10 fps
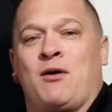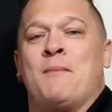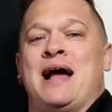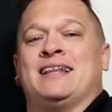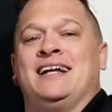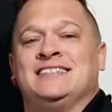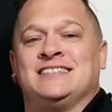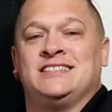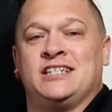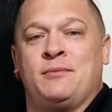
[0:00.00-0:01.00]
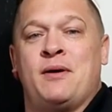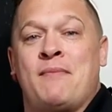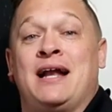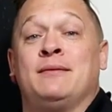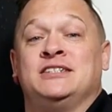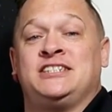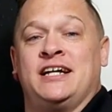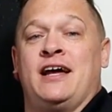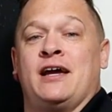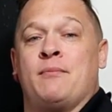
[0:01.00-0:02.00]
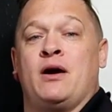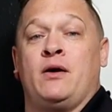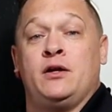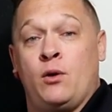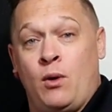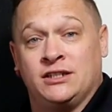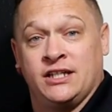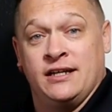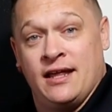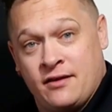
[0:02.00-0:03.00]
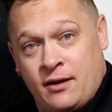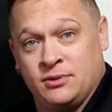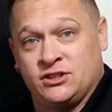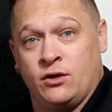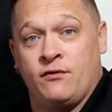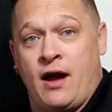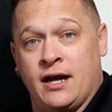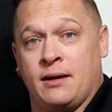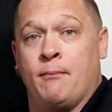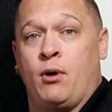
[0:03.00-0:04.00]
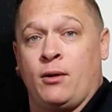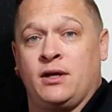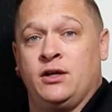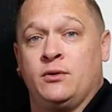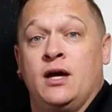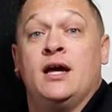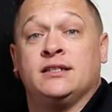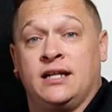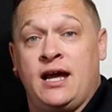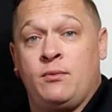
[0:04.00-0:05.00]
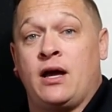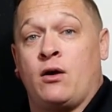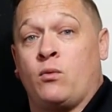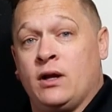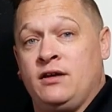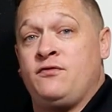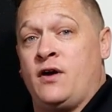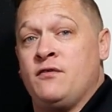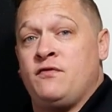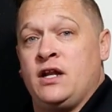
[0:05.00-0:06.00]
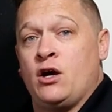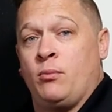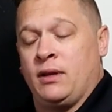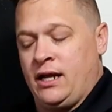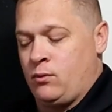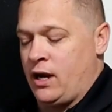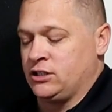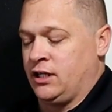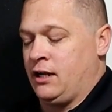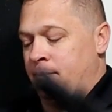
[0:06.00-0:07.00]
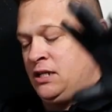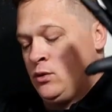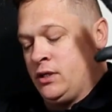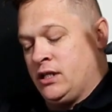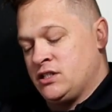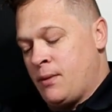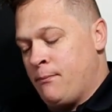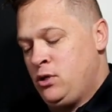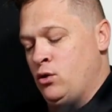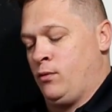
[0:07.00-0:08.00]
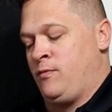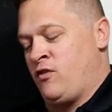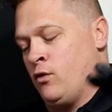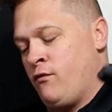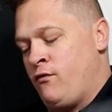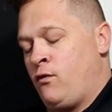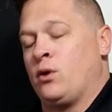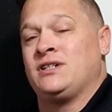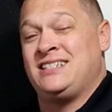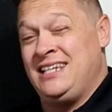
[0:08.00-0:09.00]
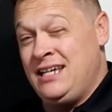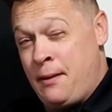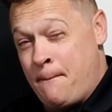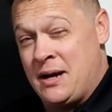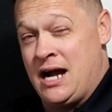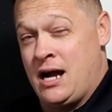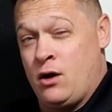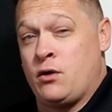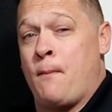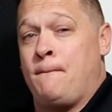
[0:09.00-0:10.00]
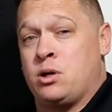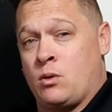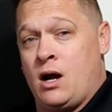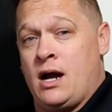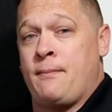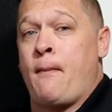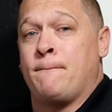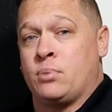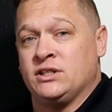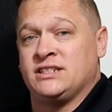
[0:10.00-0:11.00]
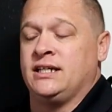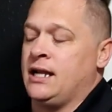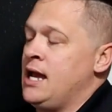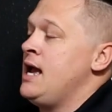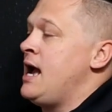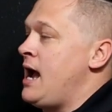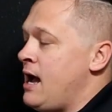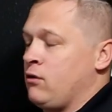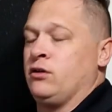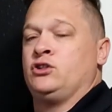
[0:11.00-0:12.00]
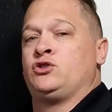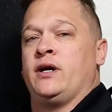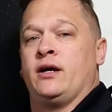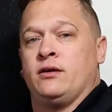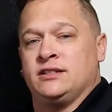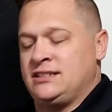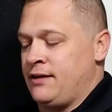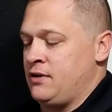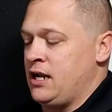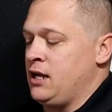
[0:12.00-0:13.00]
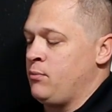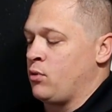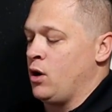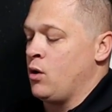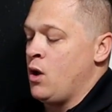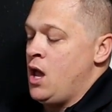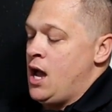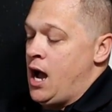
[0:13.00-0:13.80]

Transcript: Welcome back, ladies and gentlemen. My name is Shane Eikenberry, and you're watching another episode of Eiken Barbecue. Today, we got a really fun video planned. We're actually going to be doing this beautiful 14-pound prime brisket out on the Traeger, the 780 Pro.